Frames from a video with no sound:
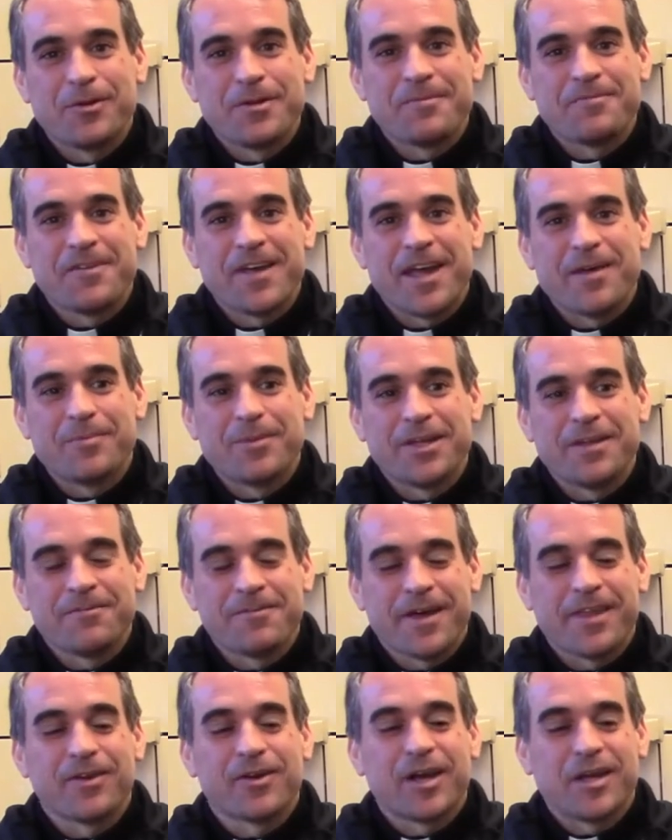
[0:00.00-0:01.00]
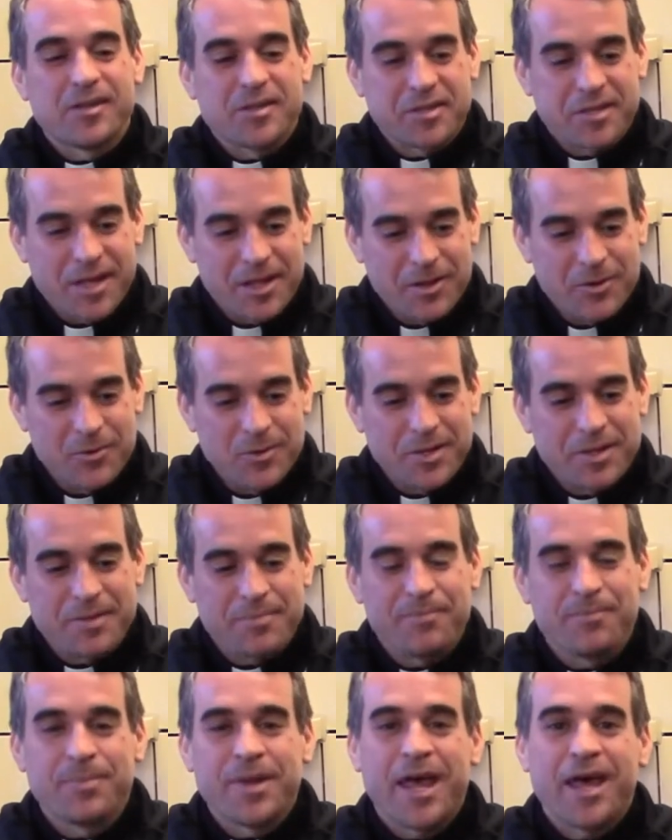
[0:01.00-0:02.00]
Family. Father Costello was the
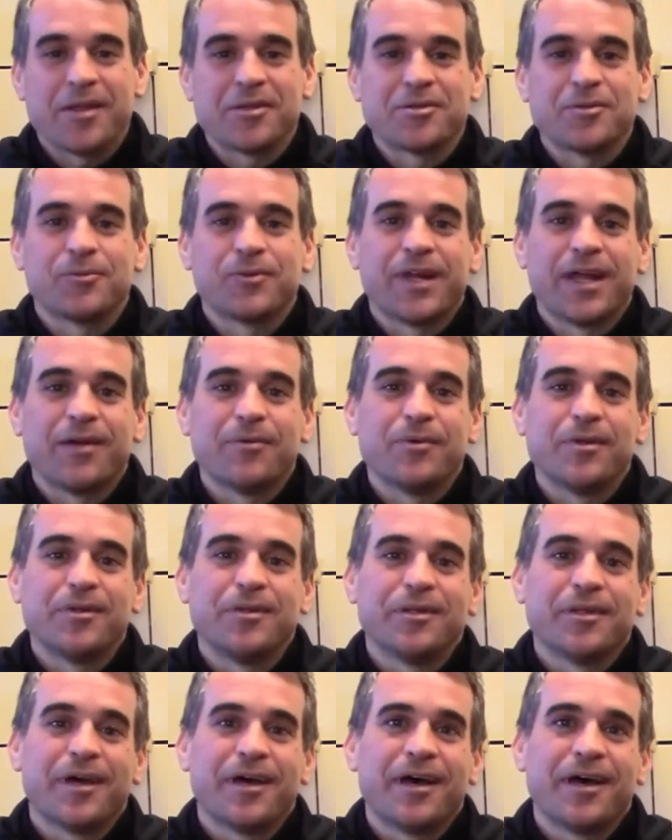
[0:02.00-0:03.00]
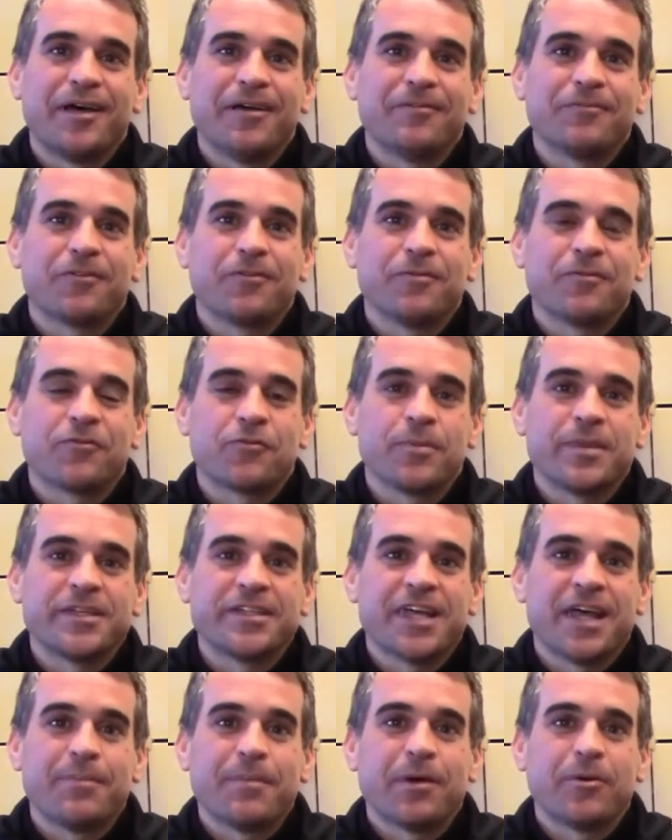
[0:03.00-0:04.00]
pastor when I was from the
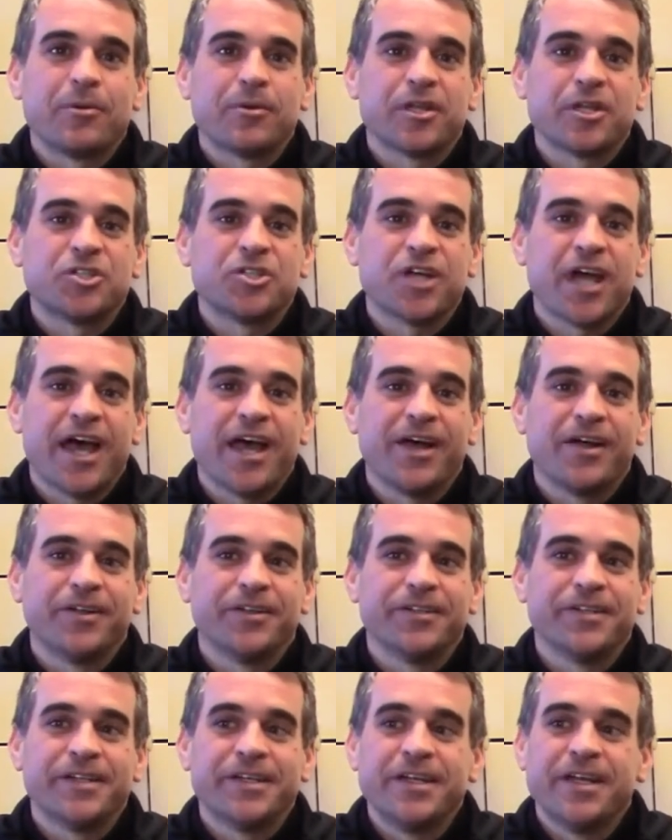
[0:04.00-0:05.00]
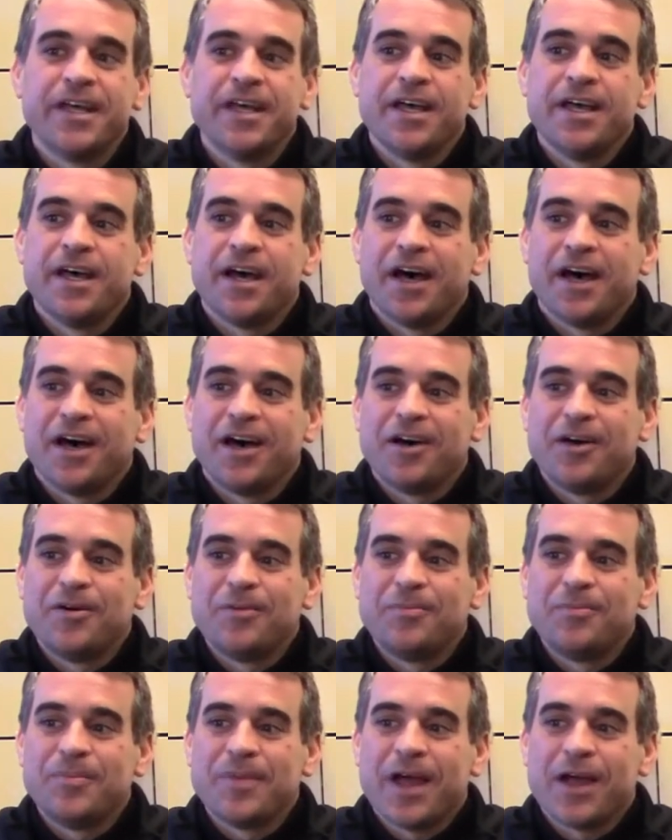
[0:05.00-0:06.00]
time I was a child.
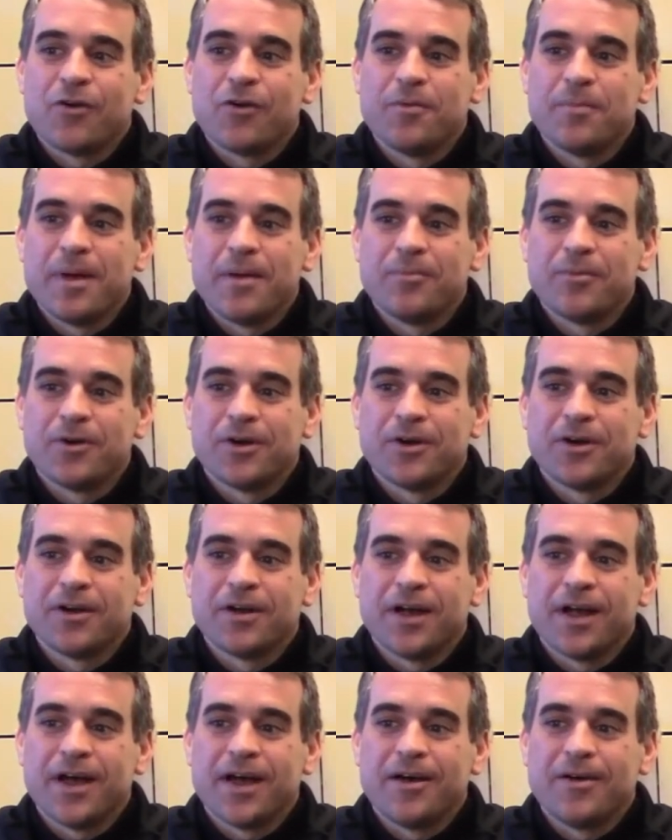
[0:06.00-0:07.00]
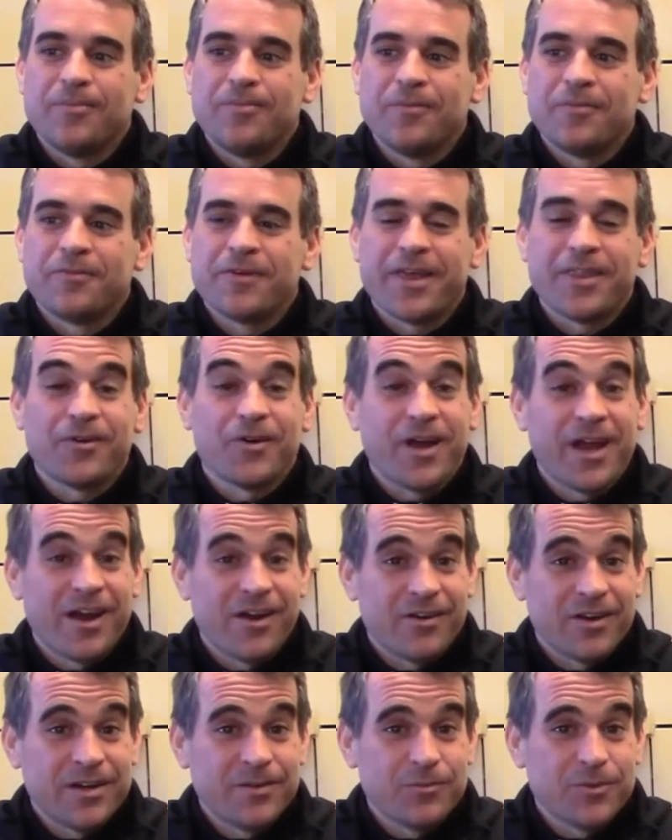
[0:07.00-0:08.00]
I remember Father
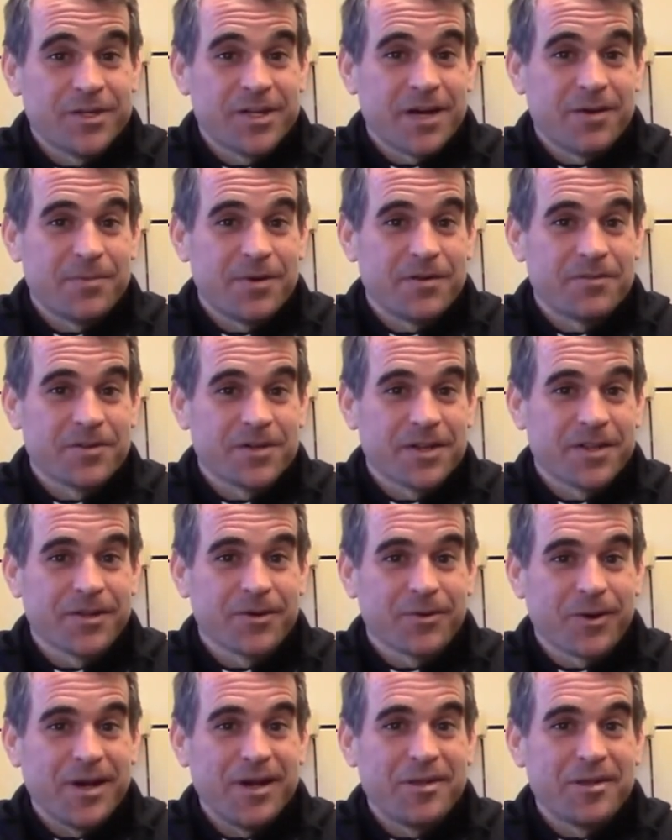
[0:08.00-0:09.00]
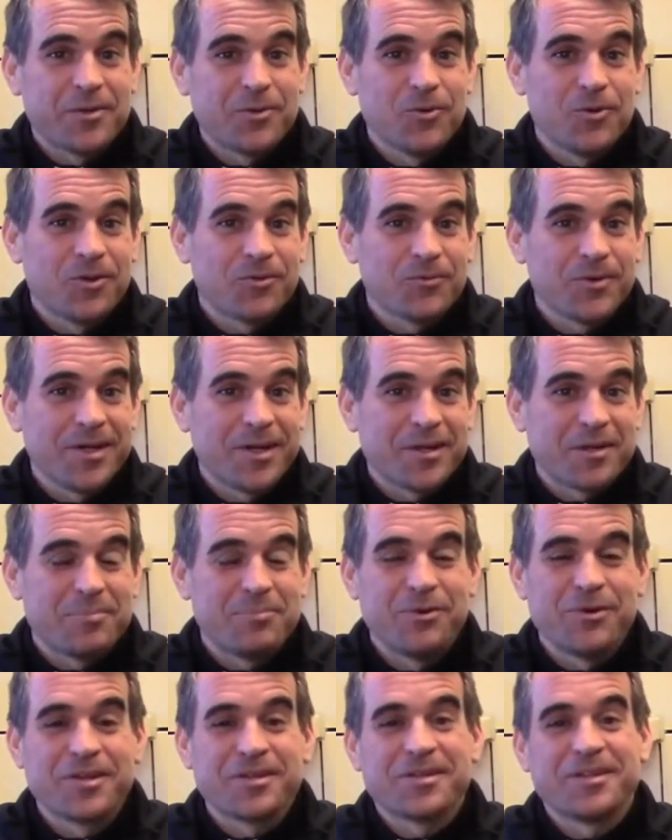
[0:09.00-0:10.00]
Heron would come over to the grade school and read us
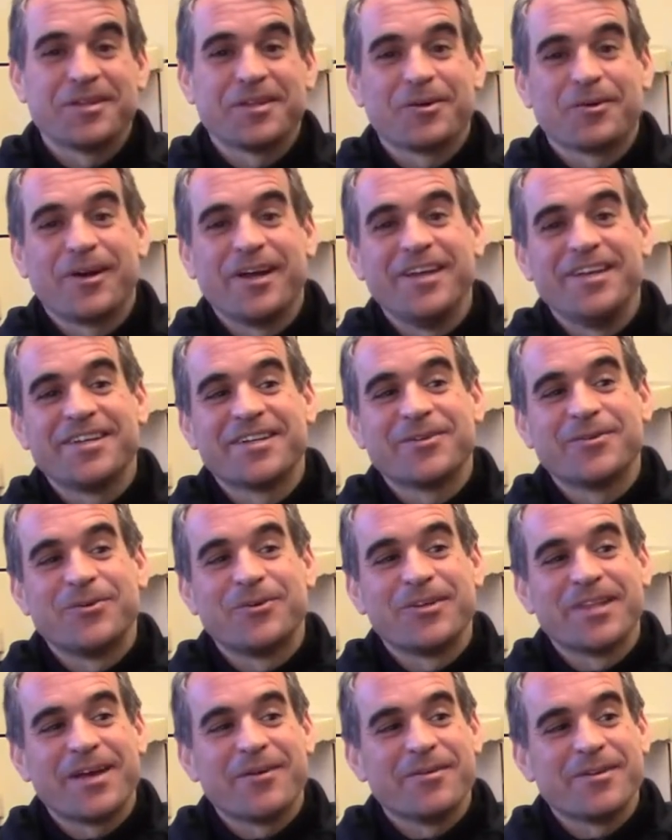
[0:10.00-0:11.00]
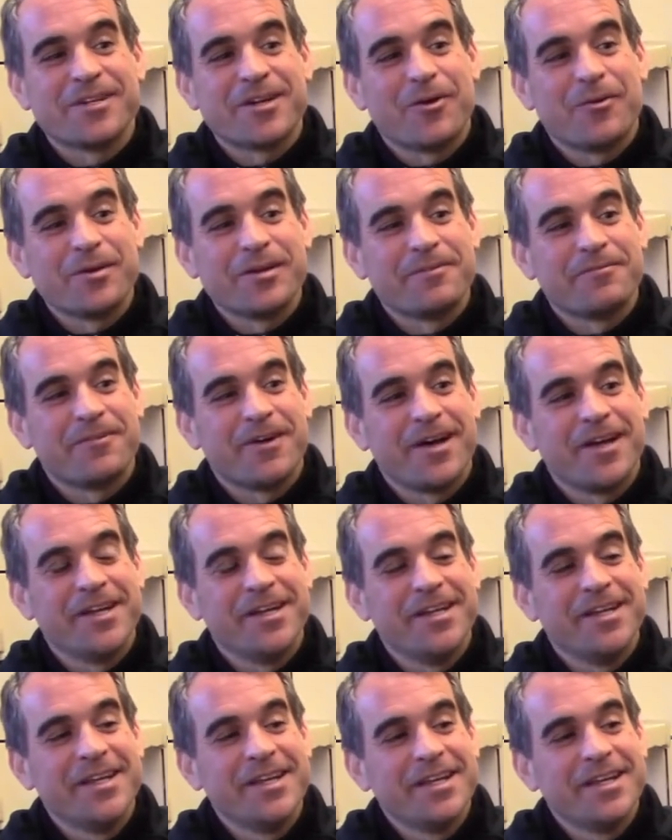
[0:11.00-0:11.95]
books in the grade school. That was always fun.